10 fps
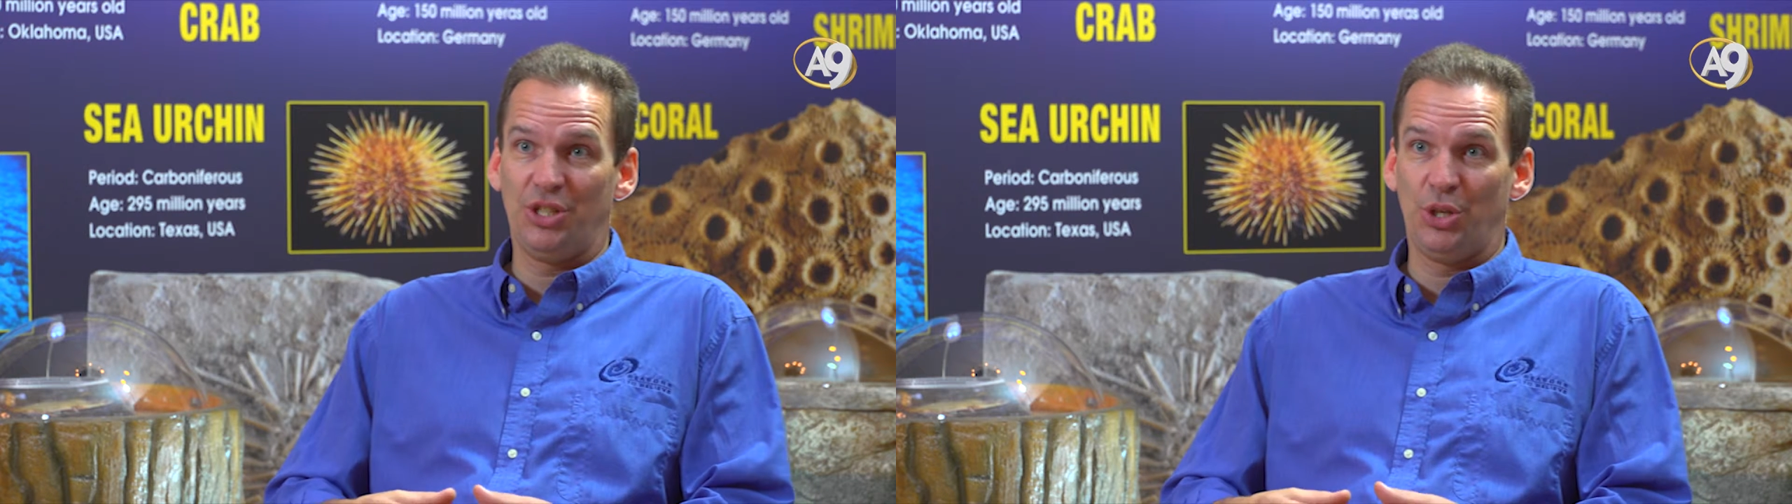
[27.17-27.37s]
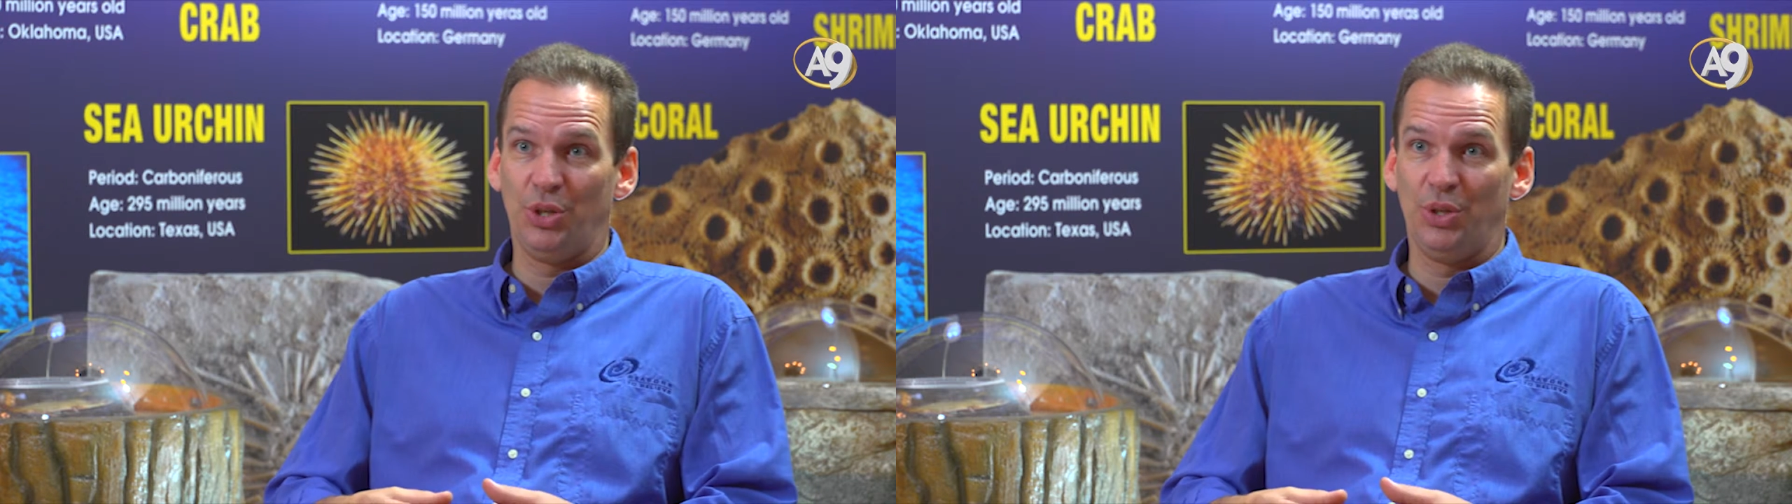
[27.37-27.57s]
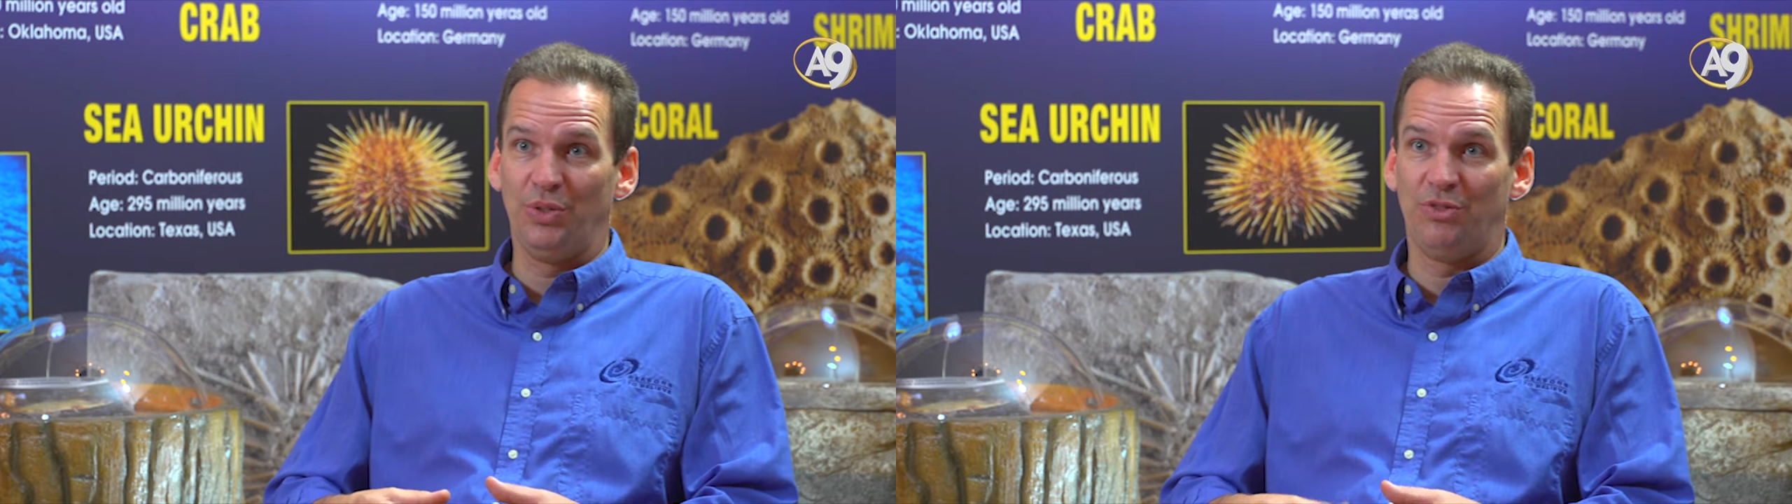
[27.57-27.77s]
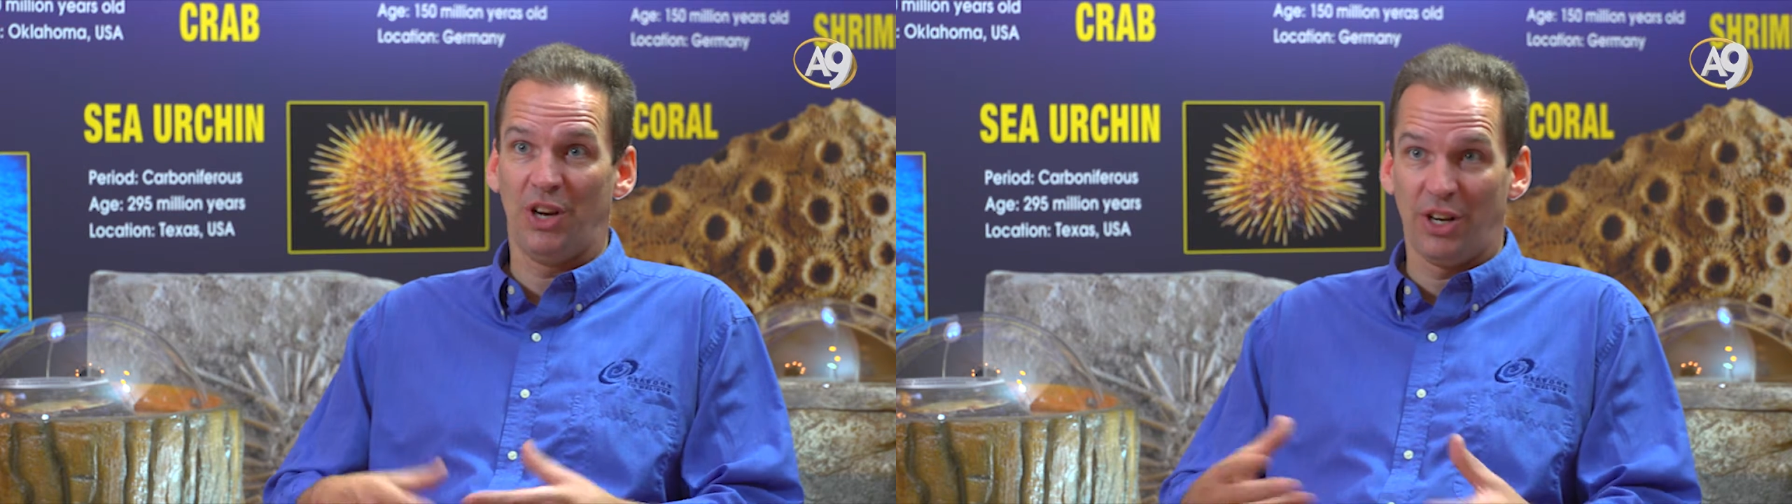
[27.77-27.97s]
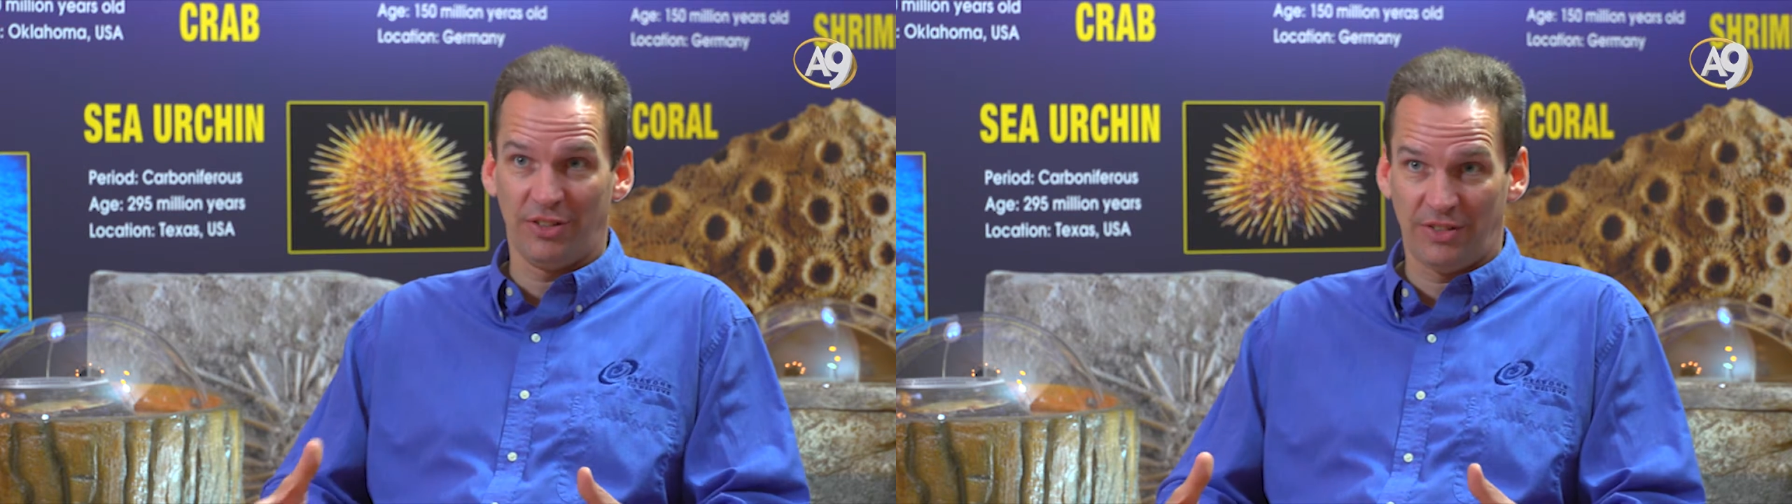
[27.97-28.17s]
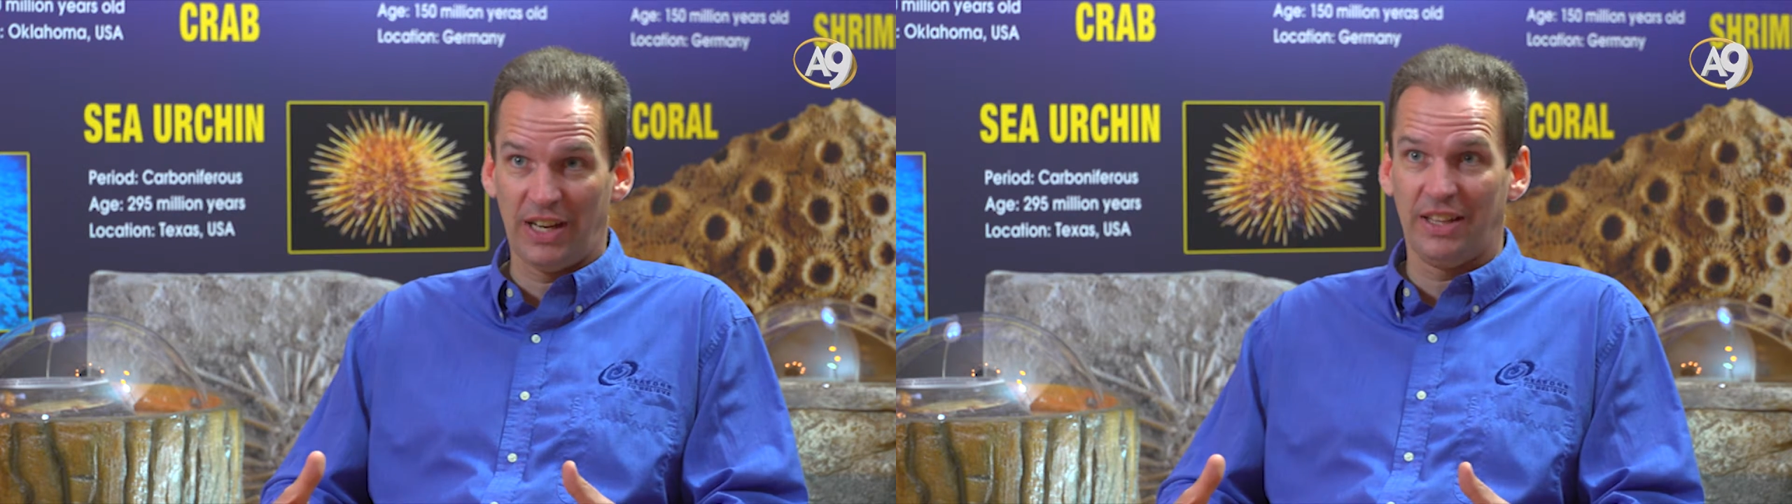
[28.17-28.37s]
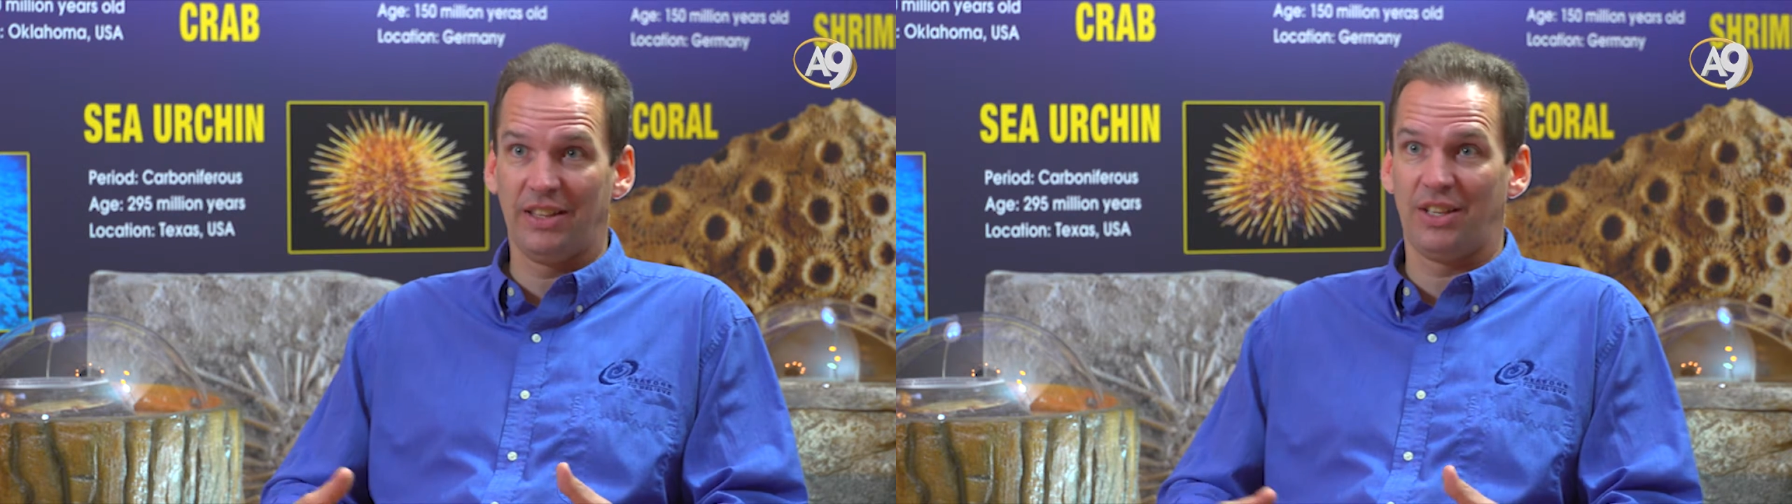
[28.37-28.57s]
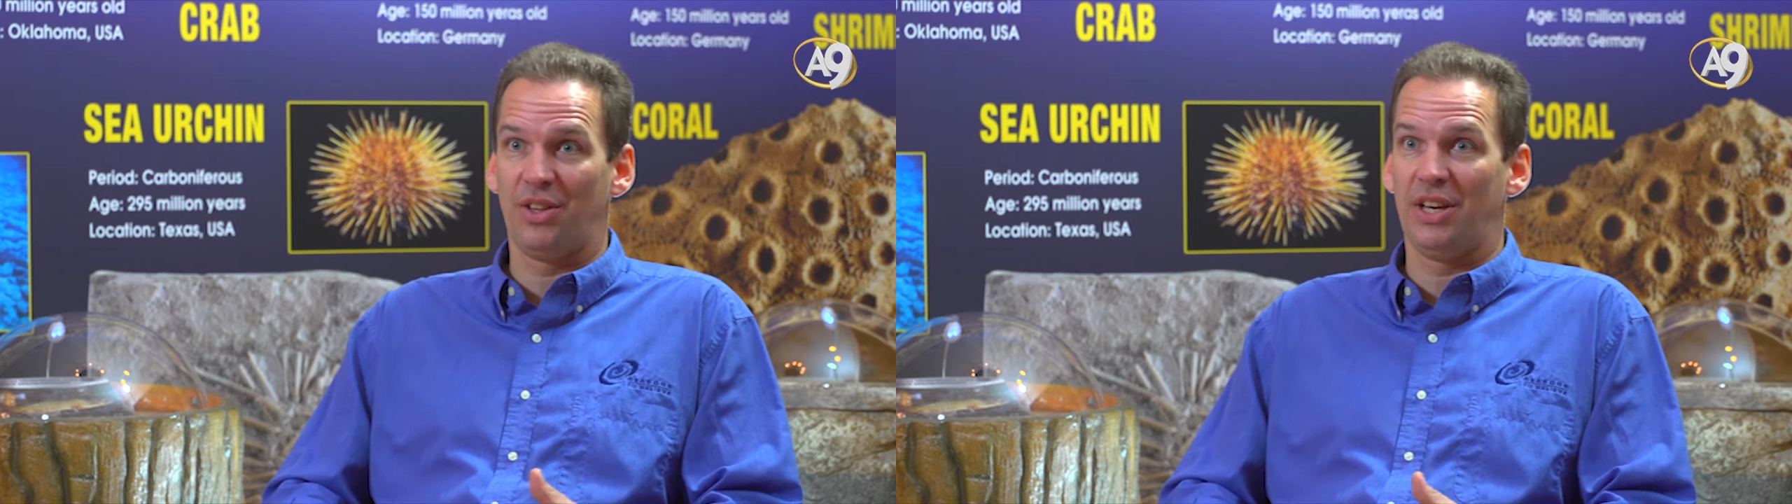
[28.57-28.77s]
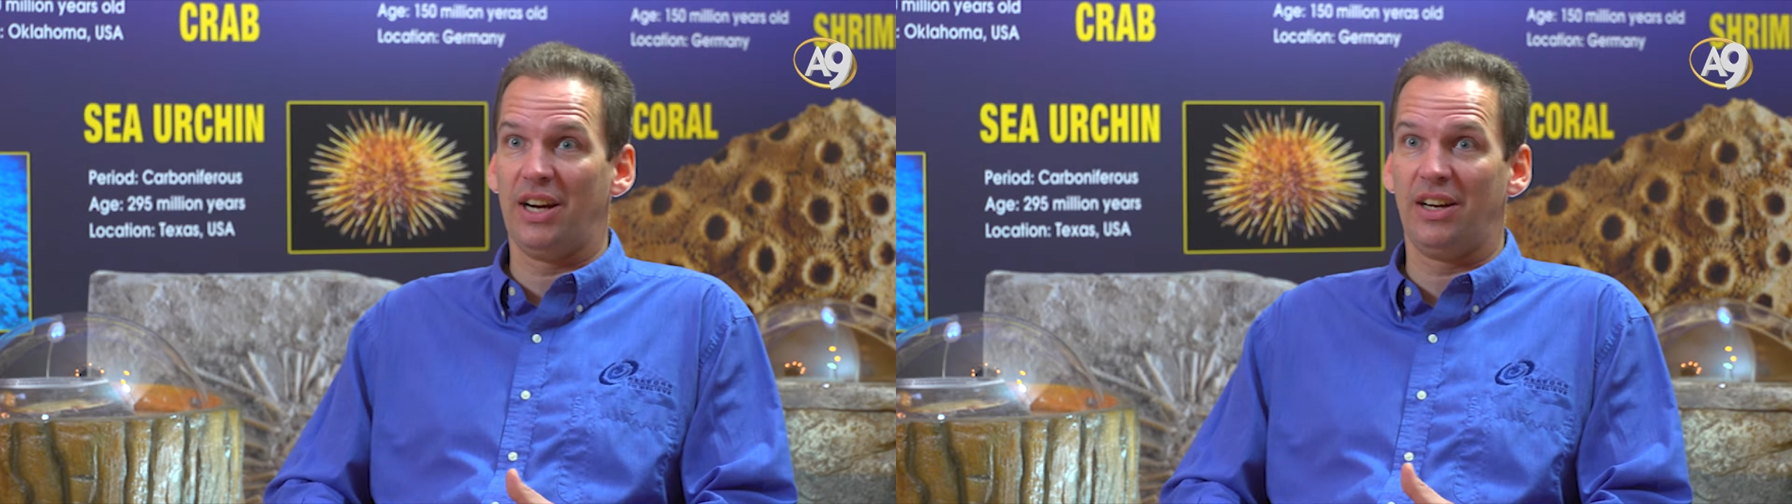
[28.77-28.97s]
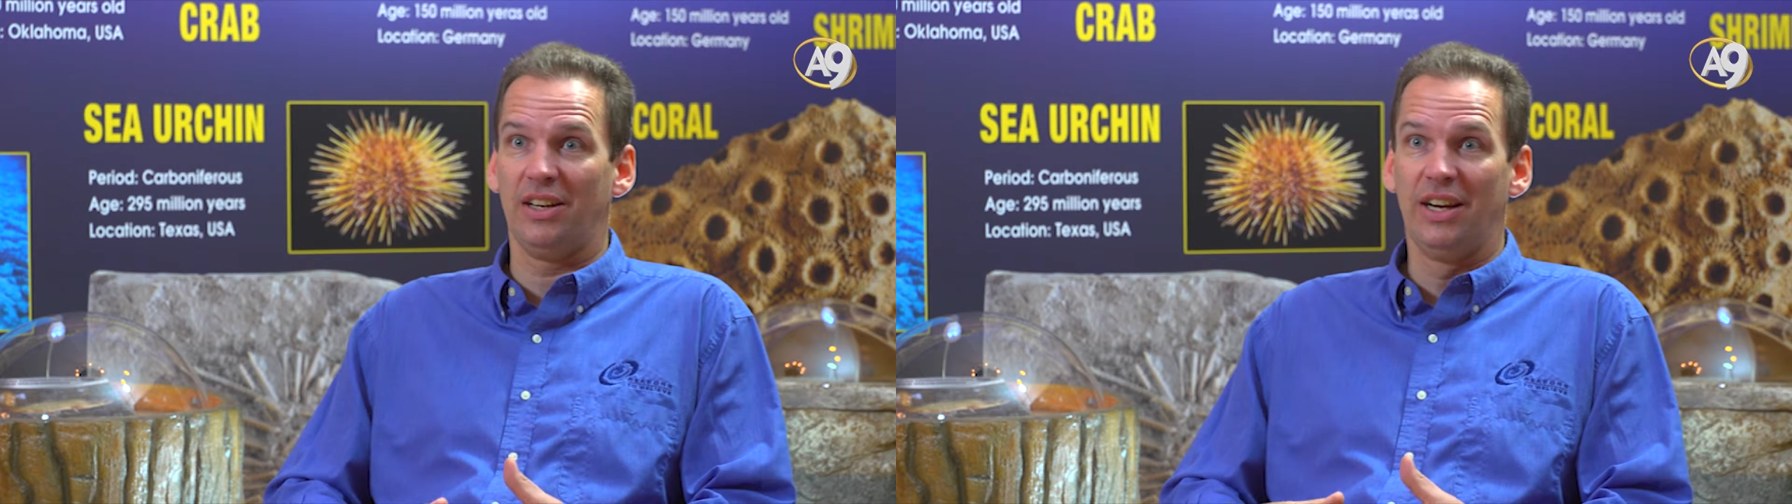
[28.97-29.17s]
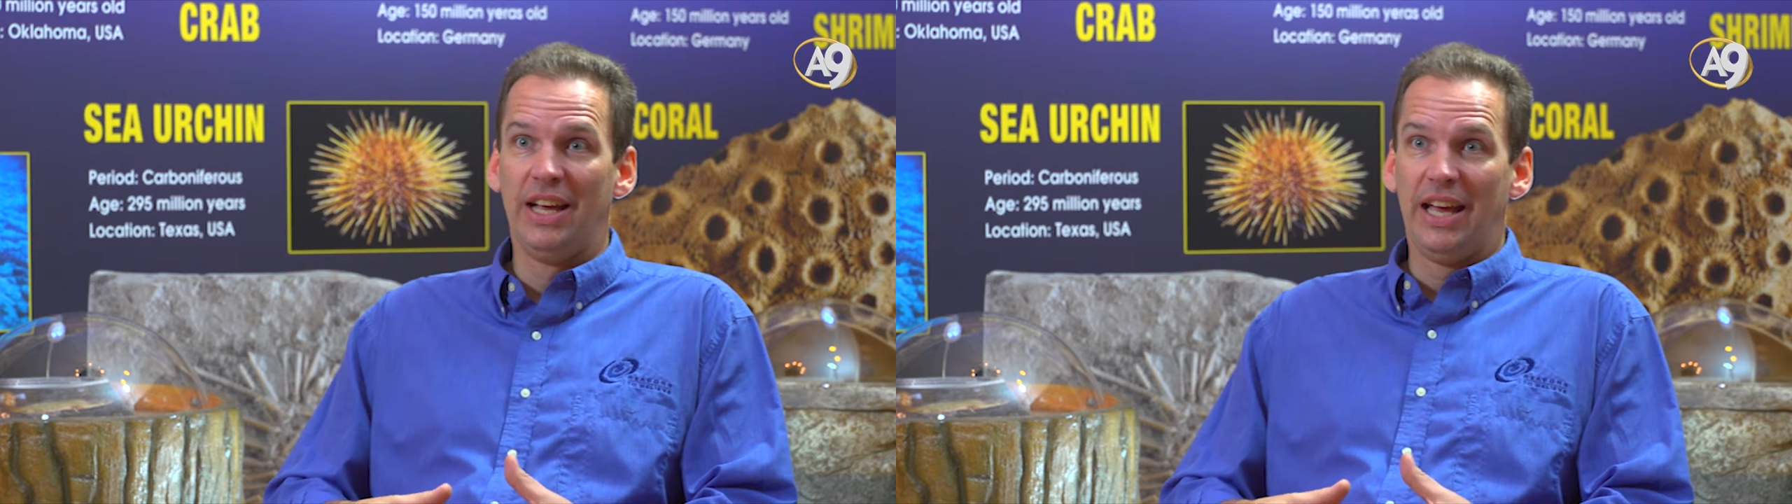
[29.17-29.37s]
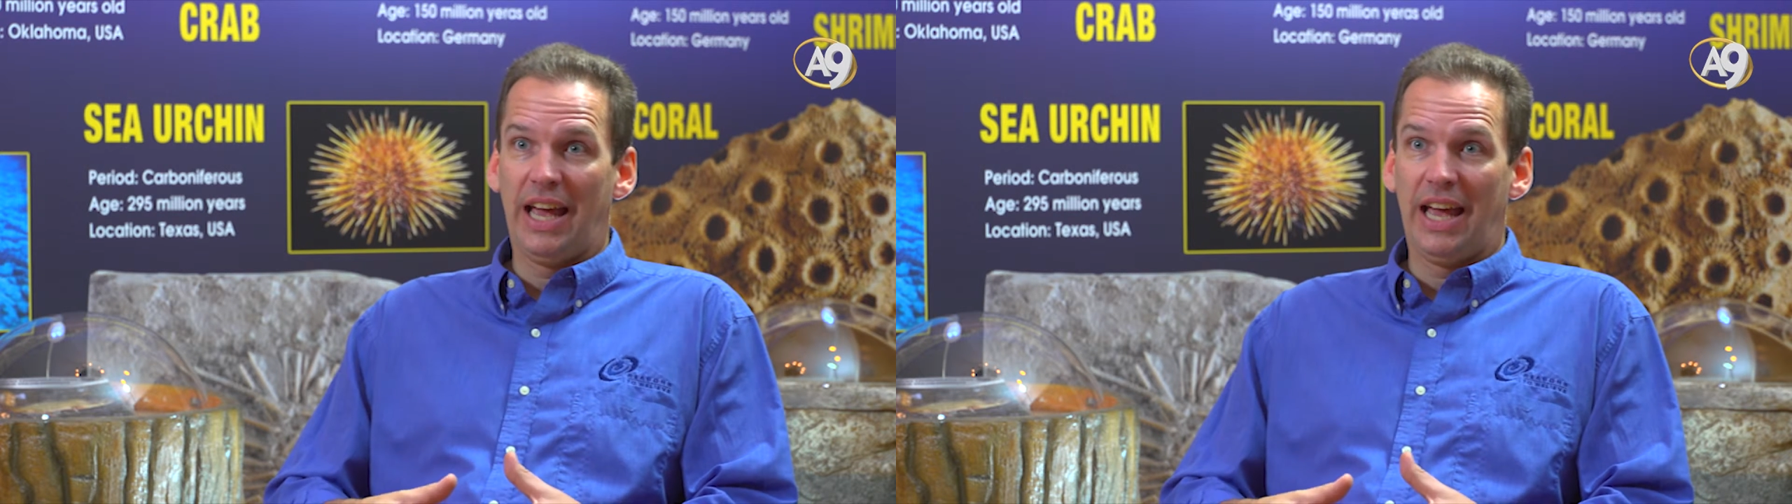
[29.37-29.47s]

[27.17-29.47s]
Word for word: to verify that they're there